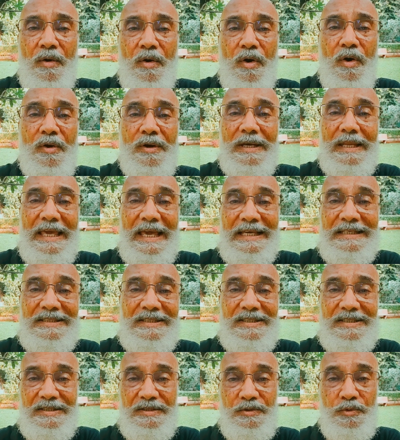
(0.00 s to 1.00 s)
on
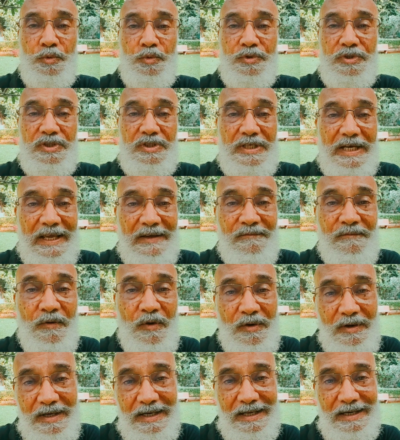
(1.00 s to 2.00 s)
guests to stay
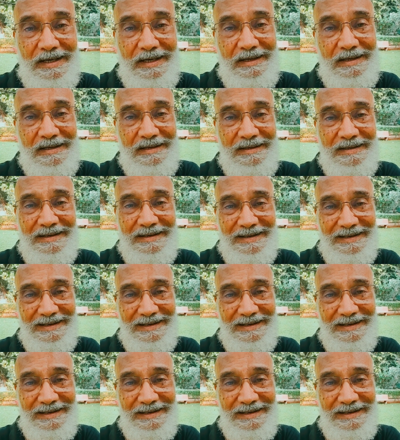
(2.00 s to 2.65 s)
for dinner